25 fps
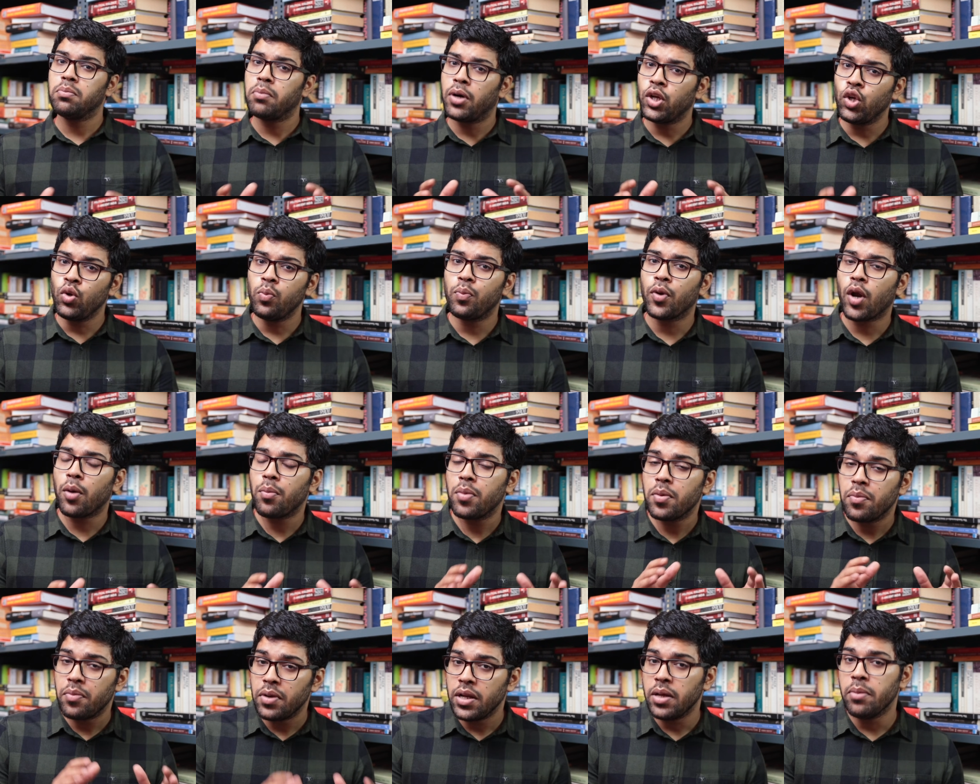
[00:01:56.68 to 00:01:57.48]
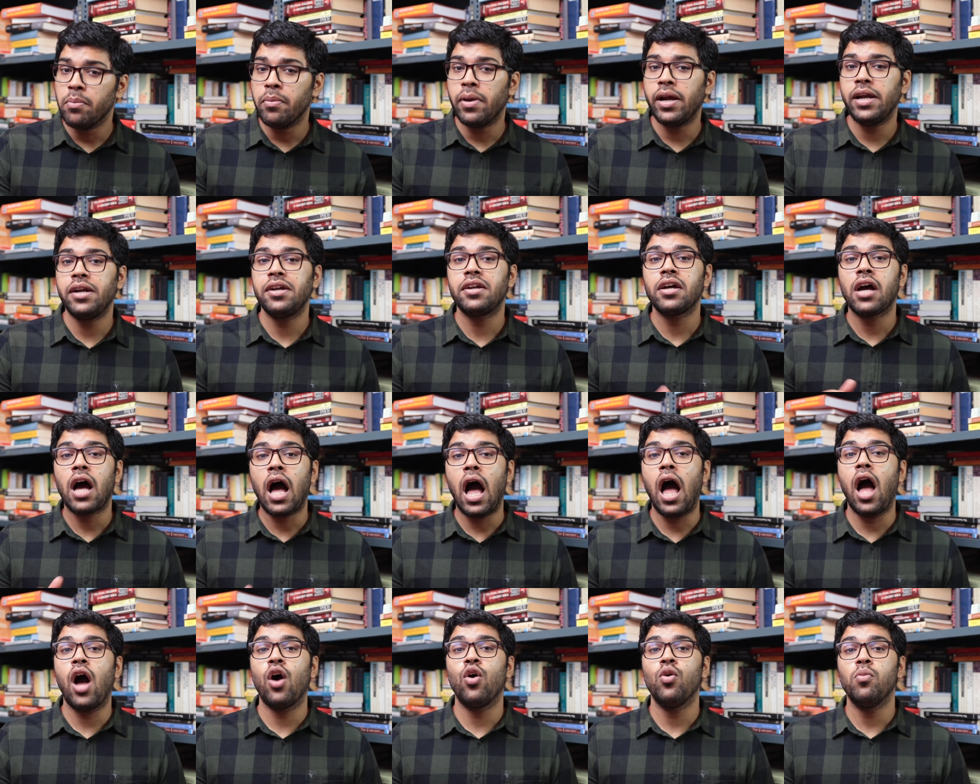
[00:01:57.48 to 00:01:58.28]
Manu probably meant
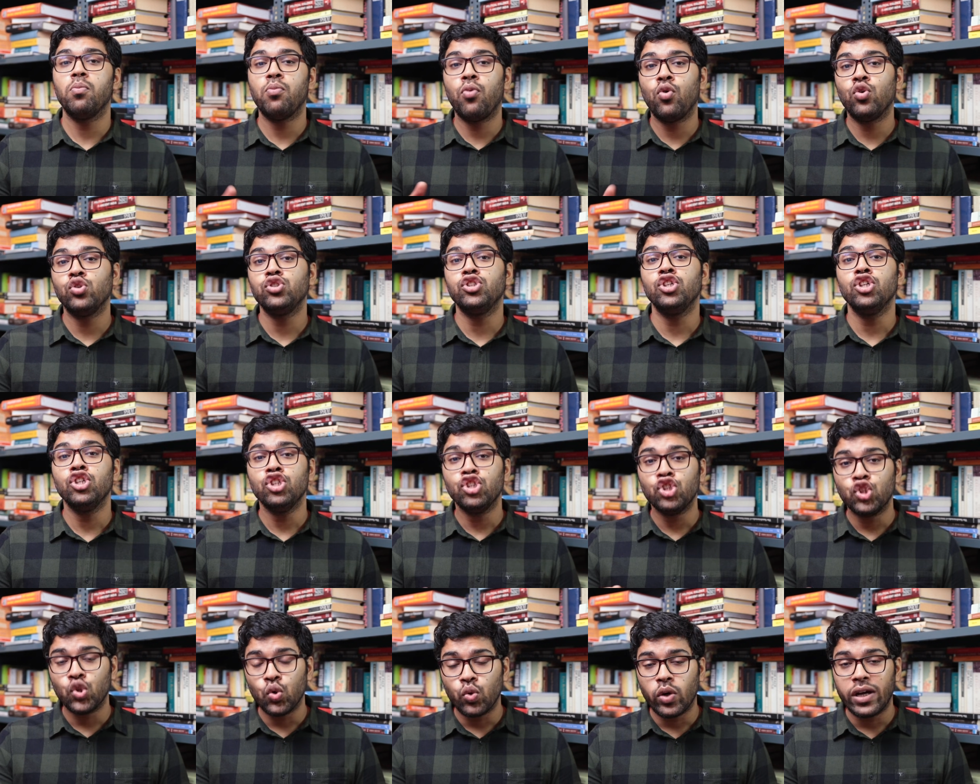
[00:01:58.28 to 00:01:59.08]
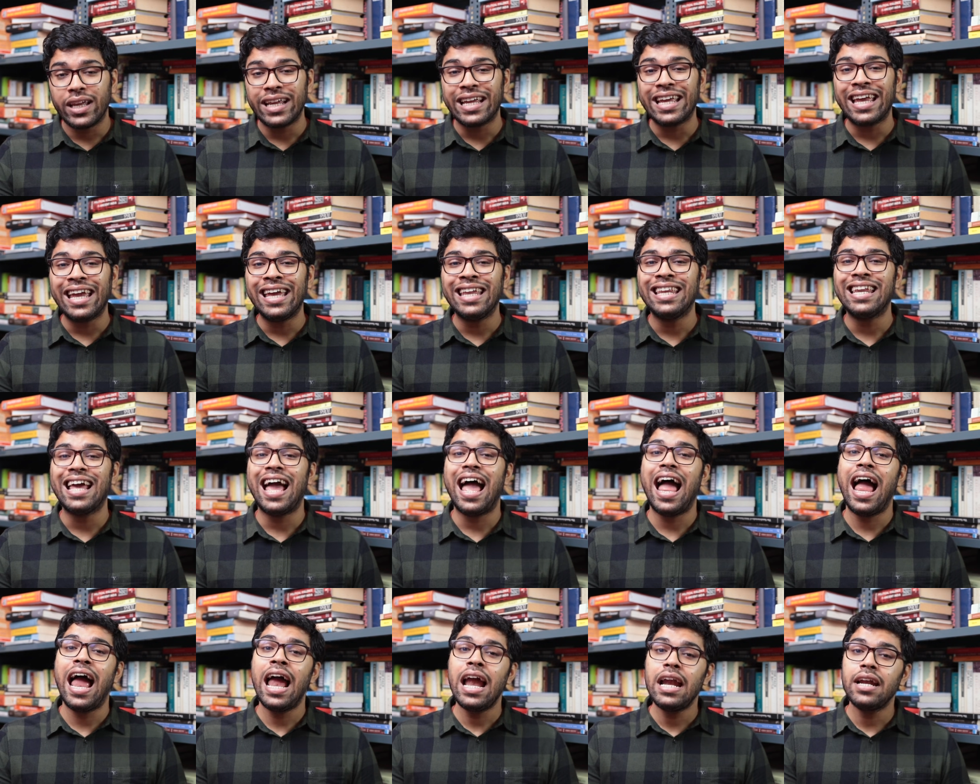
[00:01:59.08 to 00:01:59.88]
how both sugarcane
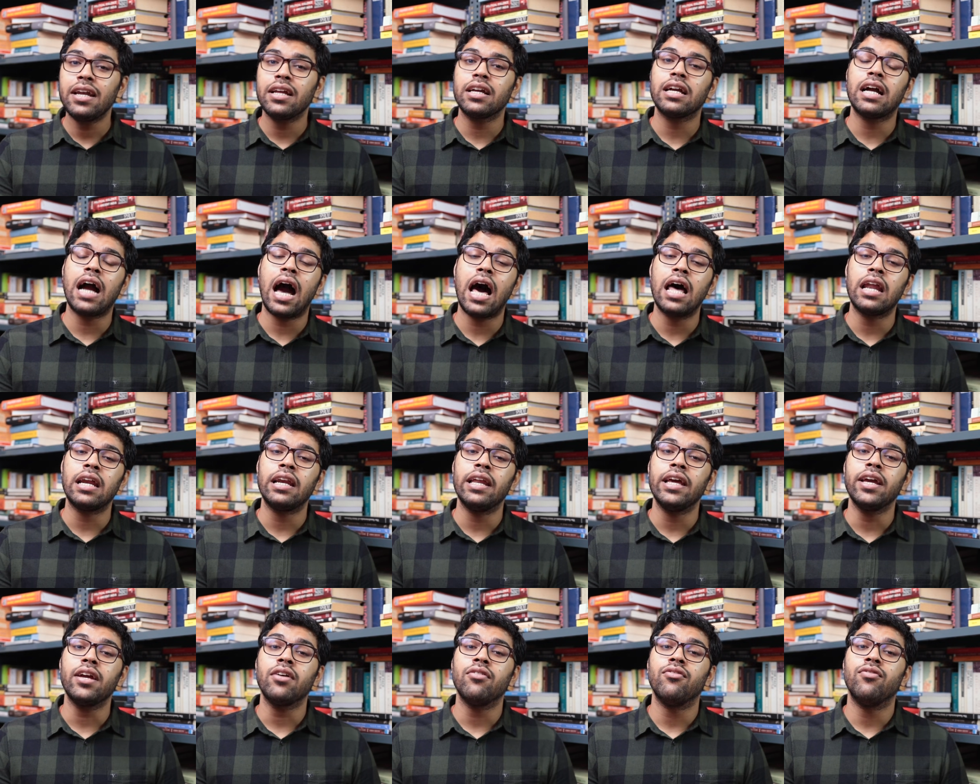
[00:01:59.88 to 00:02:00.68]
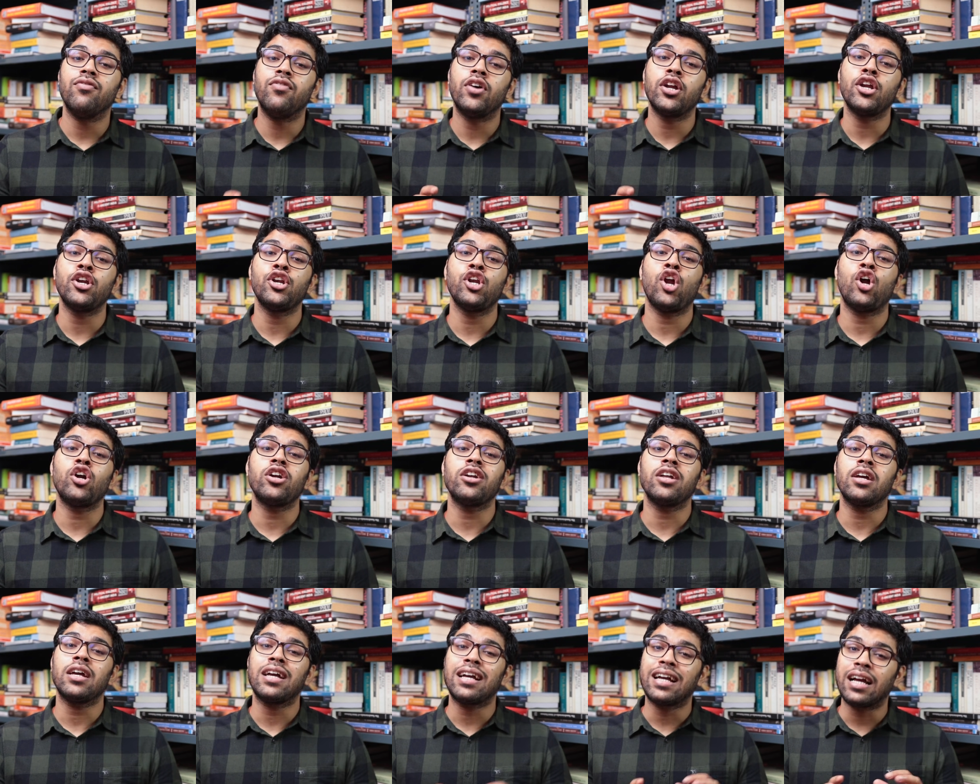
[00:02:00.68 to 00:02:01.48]
and garlic were
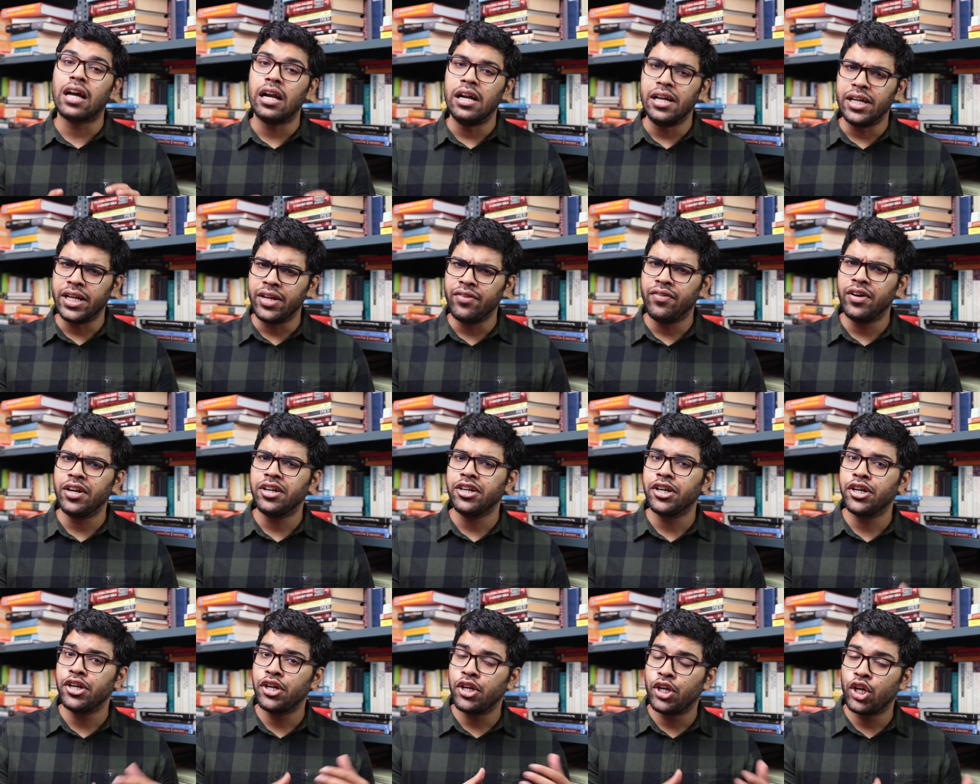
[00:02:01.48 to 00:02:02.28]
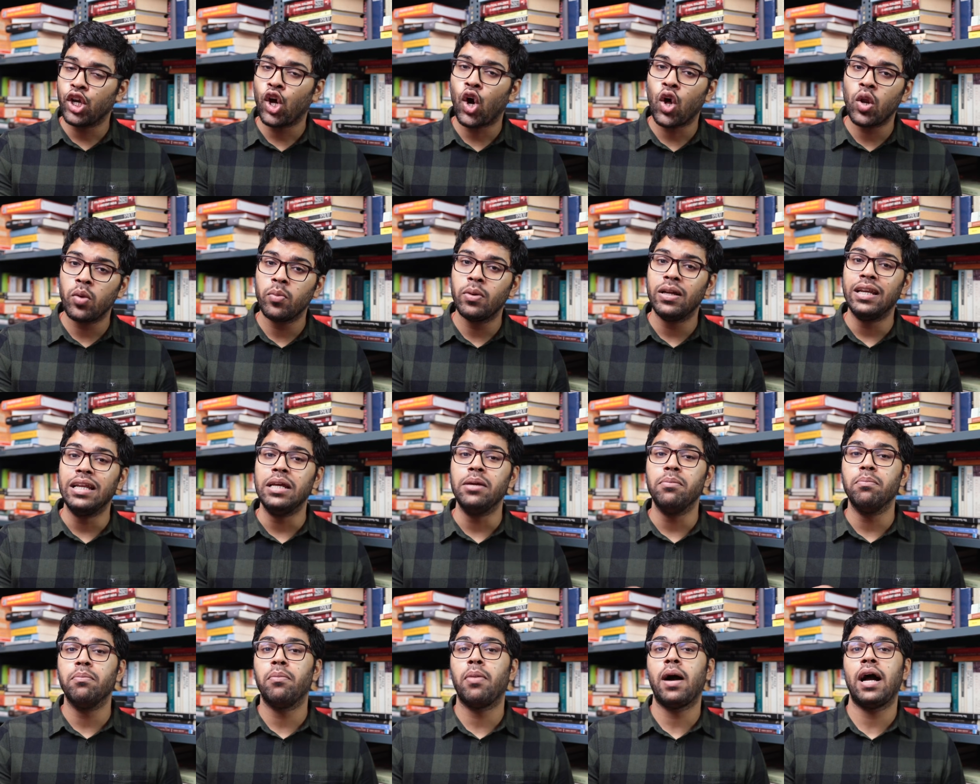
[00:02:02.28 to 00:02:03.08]
not cultivated
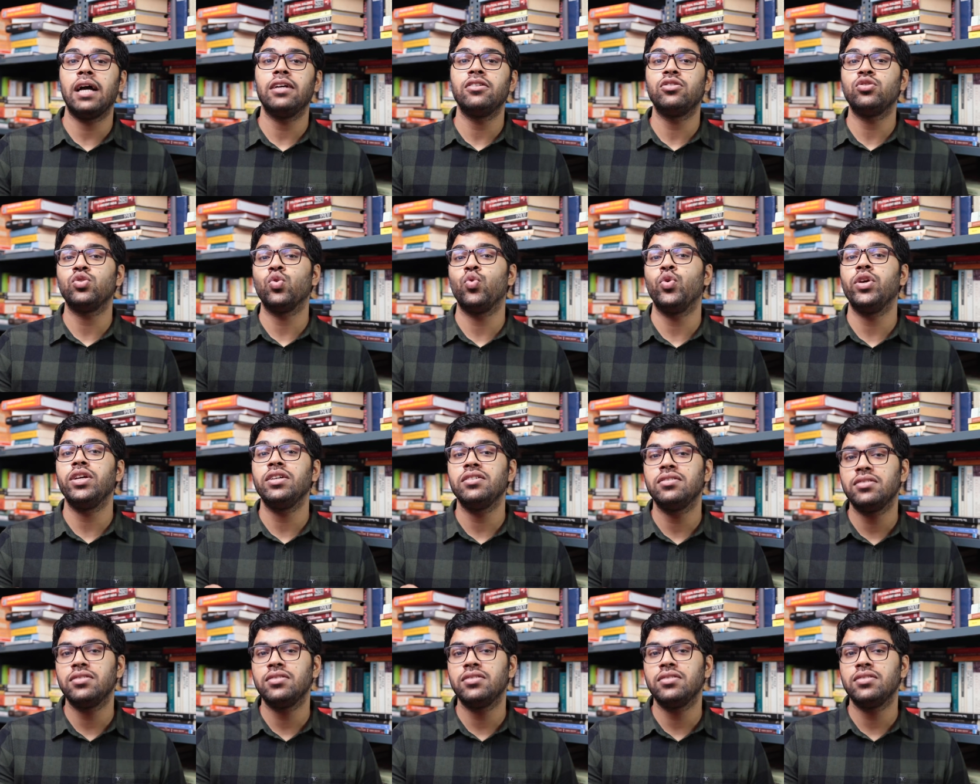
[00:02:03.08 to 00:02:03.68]
normally by sowing